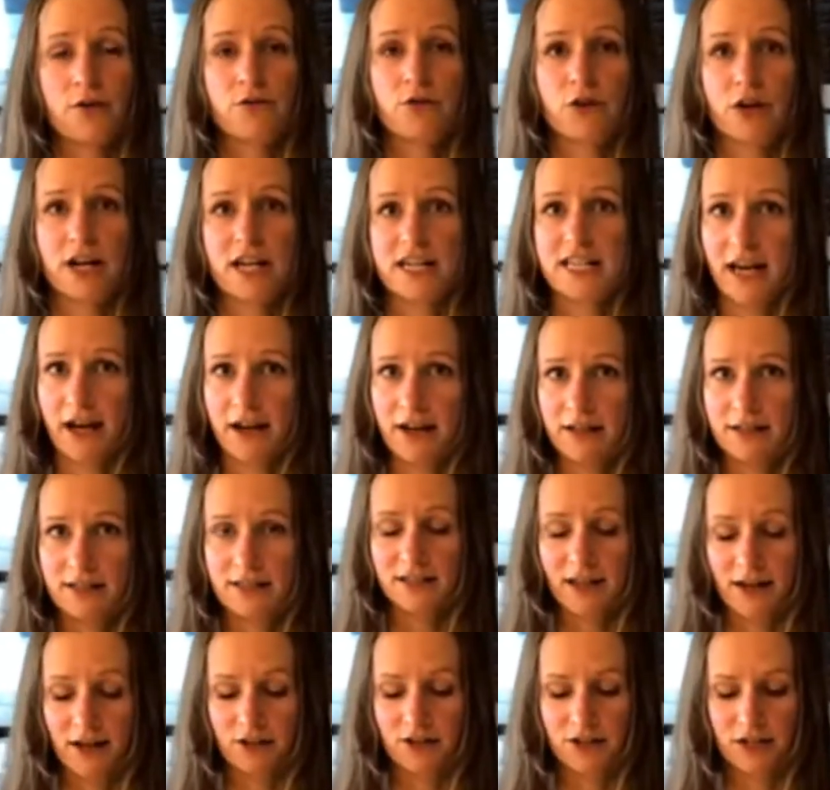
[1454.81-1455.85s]
For an Italian
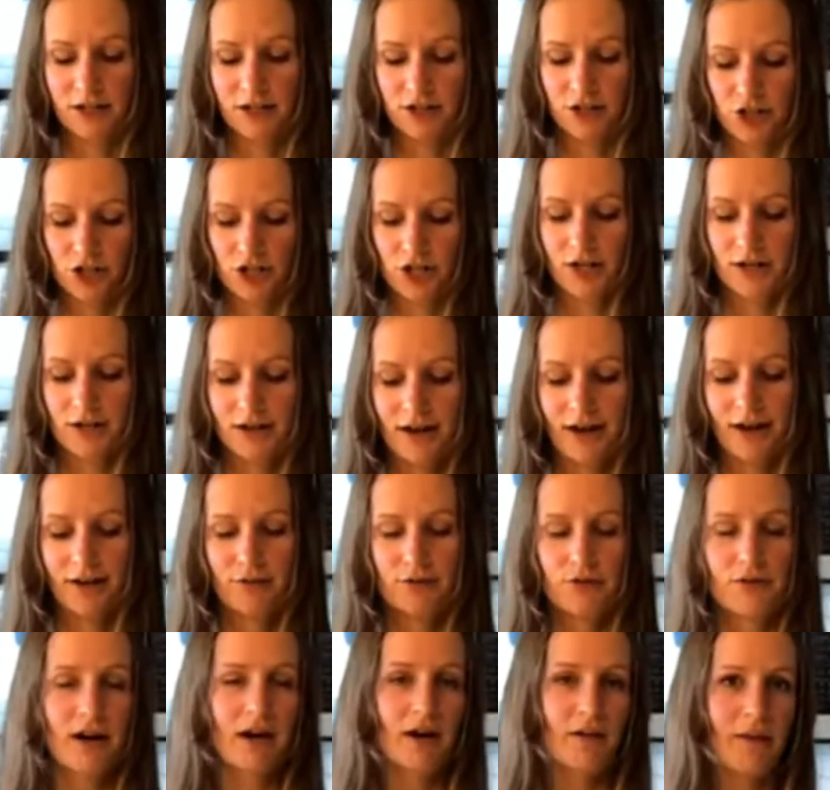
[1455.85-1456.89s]
style dish, I
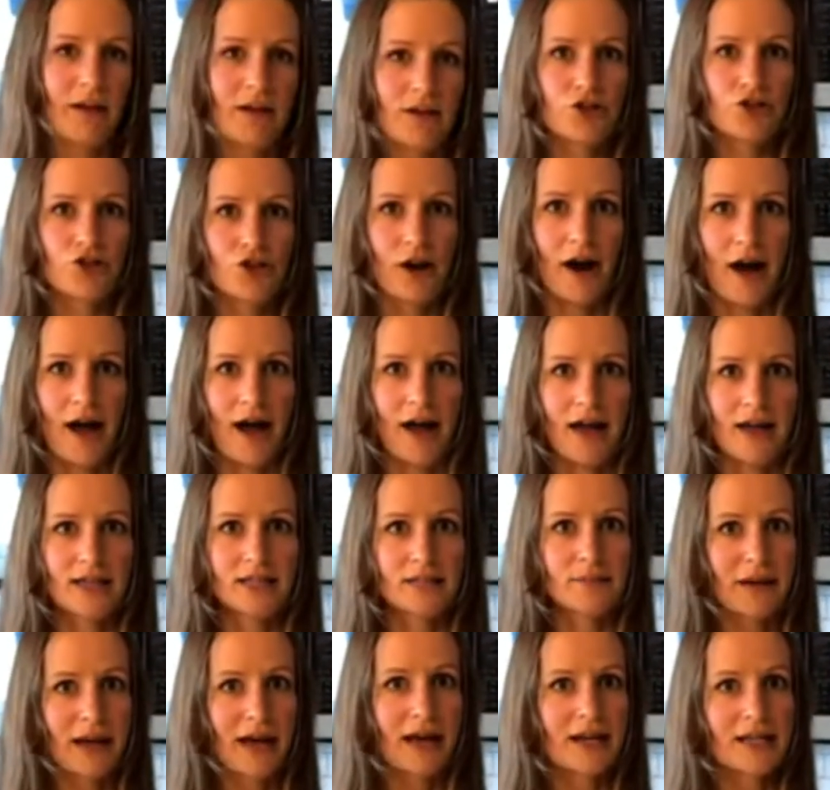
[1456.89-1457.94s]
would recommend to try
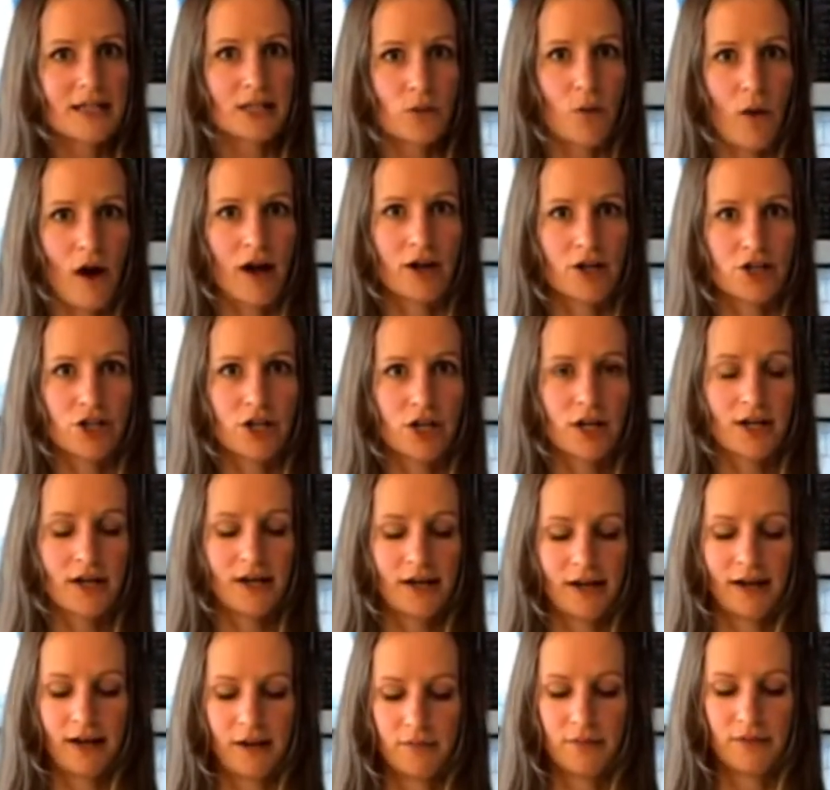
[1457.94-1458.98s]
spaghetti squash.
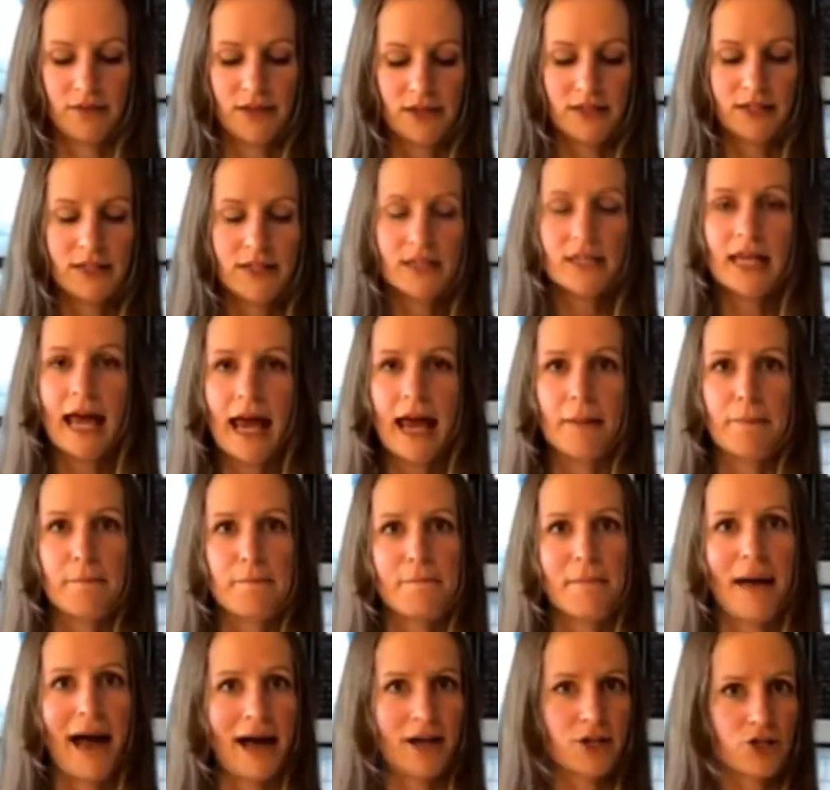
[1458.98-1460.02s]
This is a
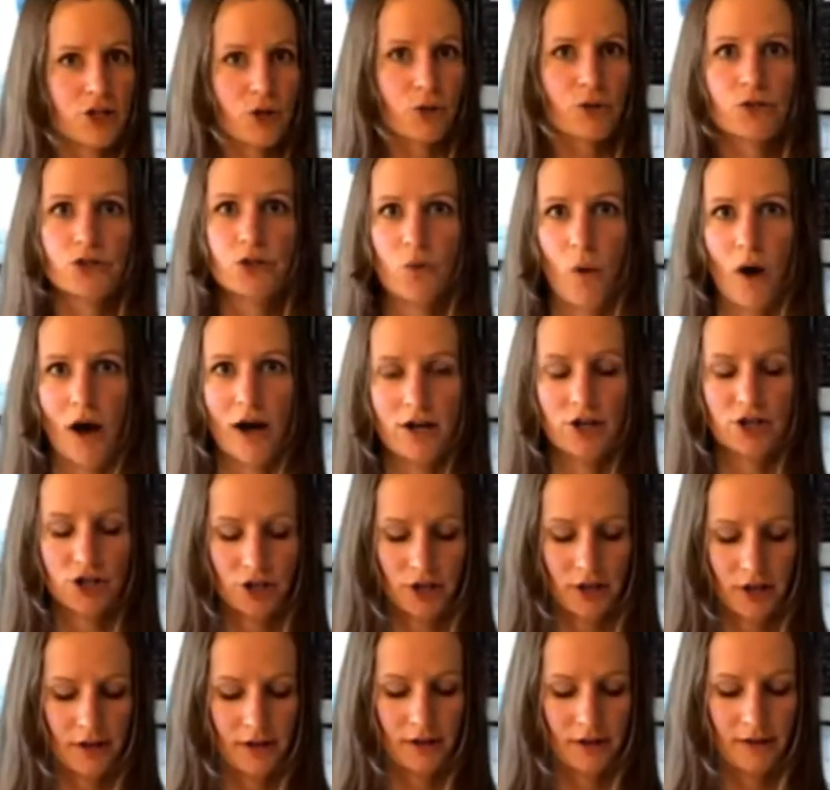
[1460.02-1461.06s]
magical
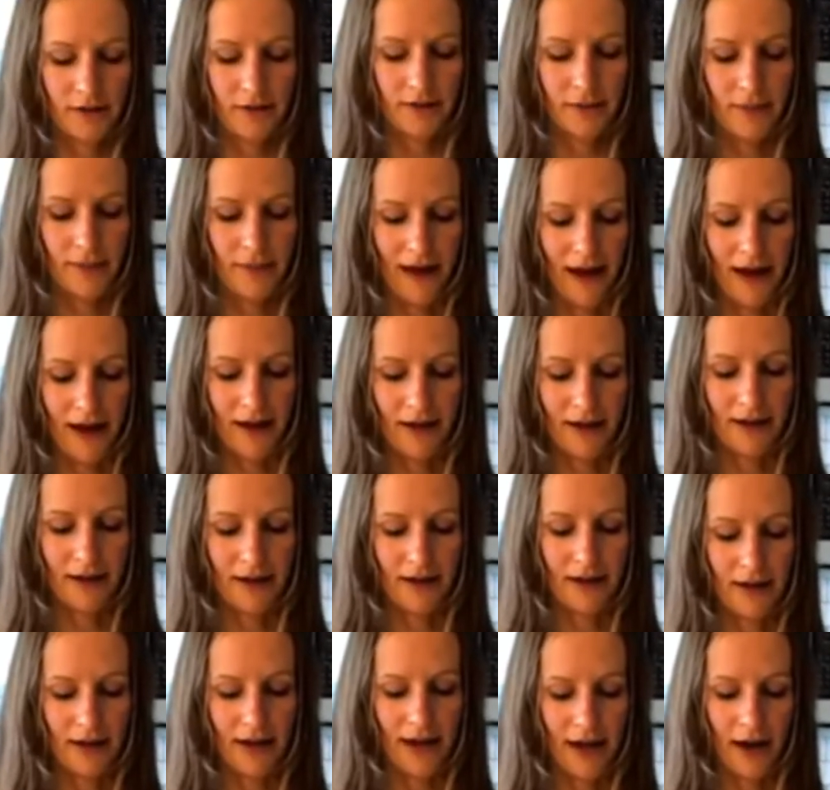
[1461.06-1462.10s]
squash that
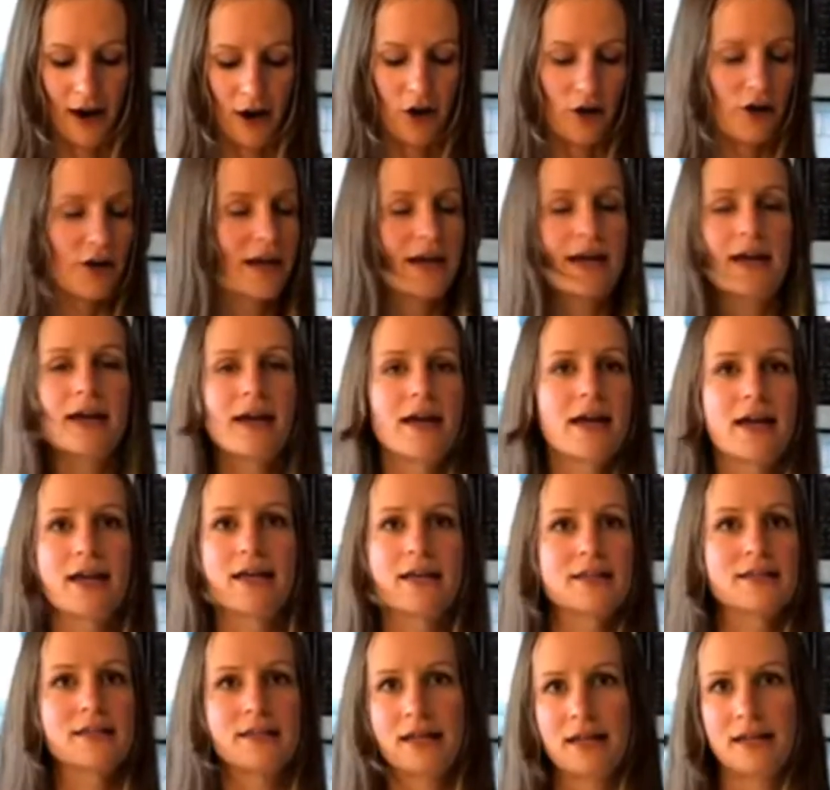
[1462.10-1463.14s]
already
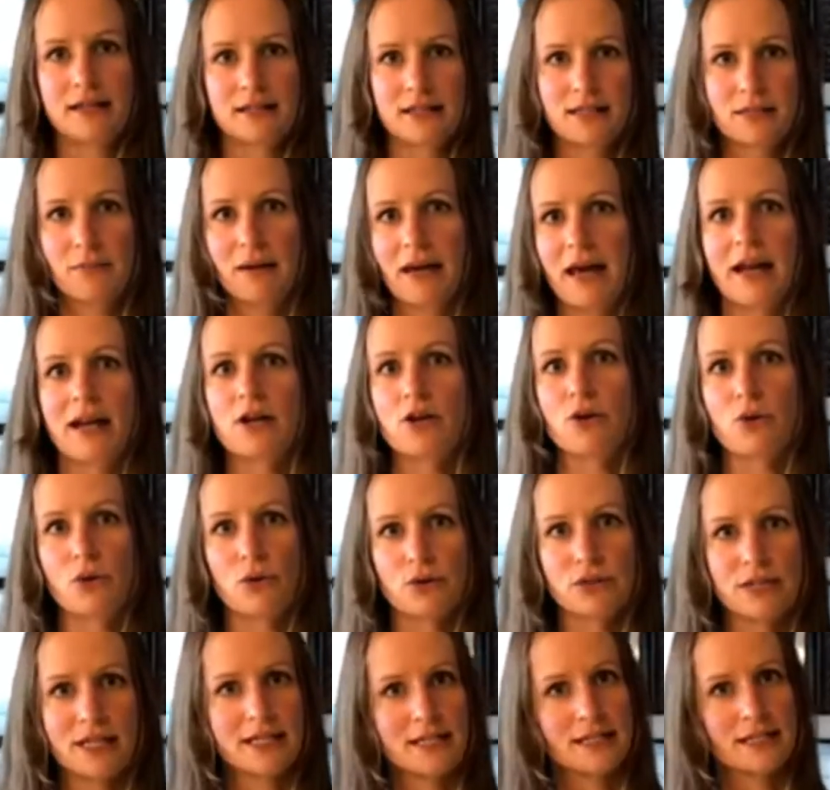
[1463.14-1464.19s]
is in spaghetti
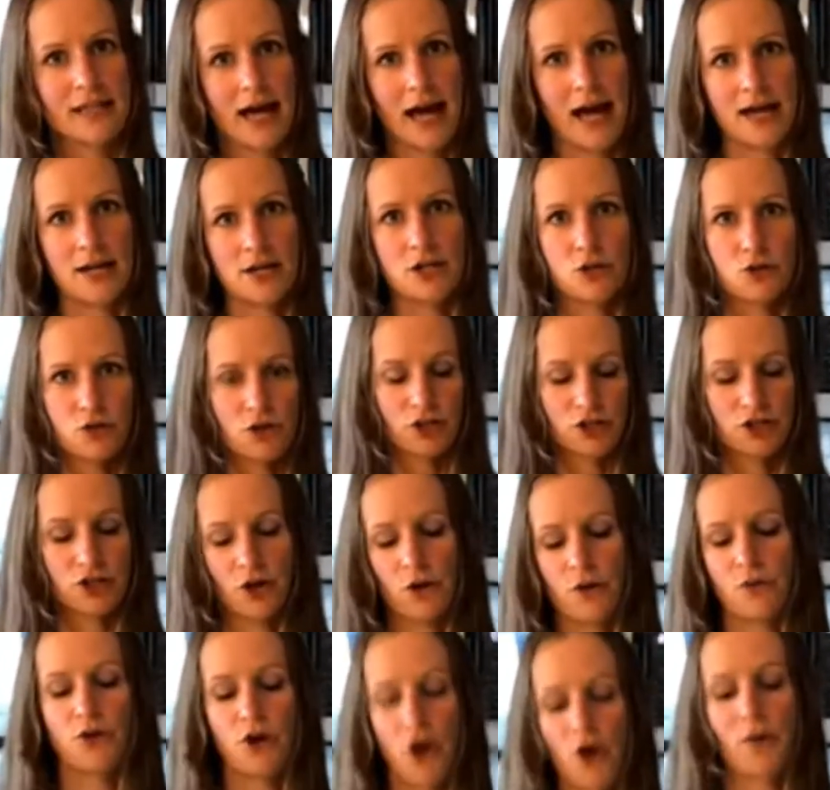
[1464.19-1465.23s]
noodles inside. You just
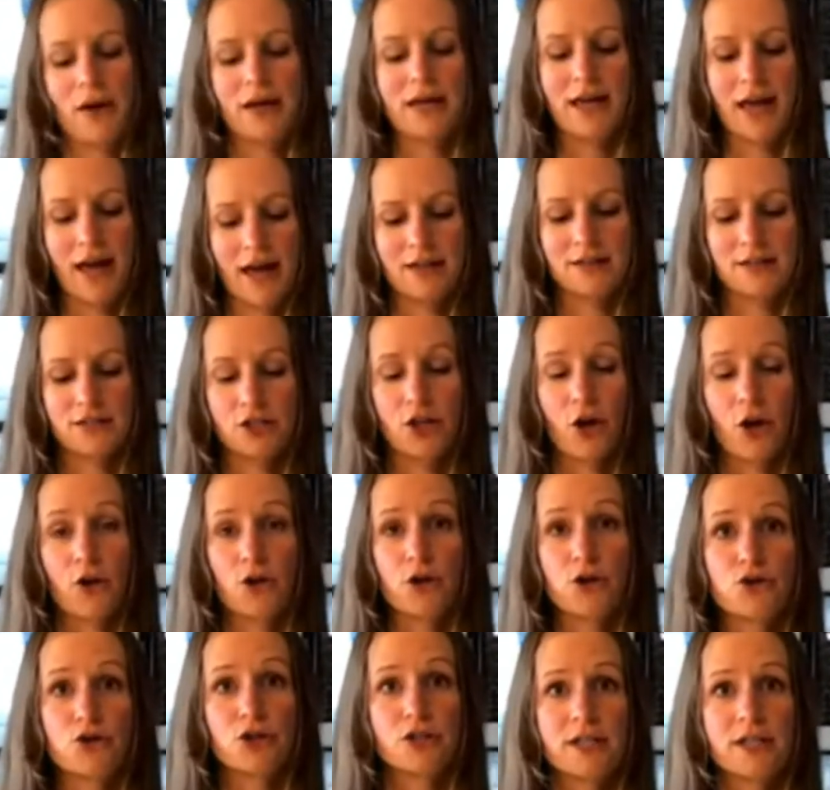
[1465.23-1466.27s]
don't know it yet. So
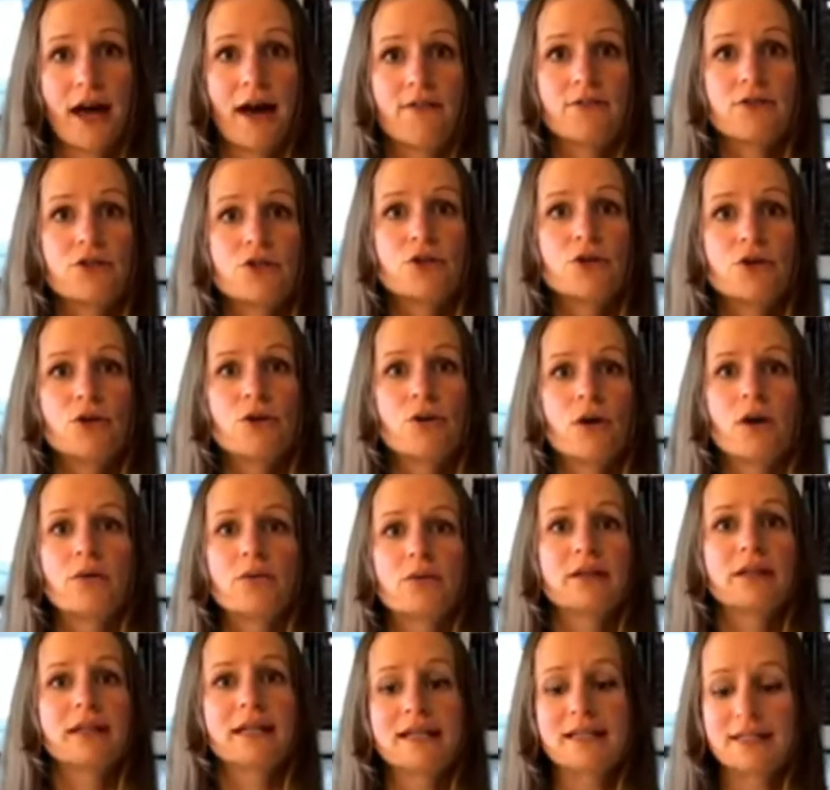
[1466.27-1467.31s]
you just have to
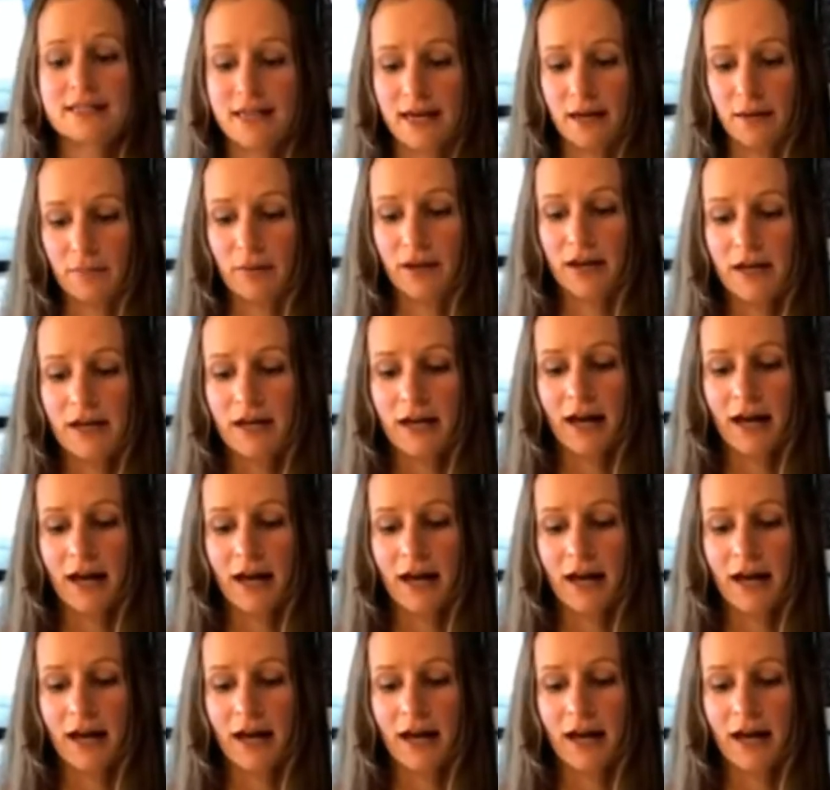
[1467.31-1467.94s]
release him.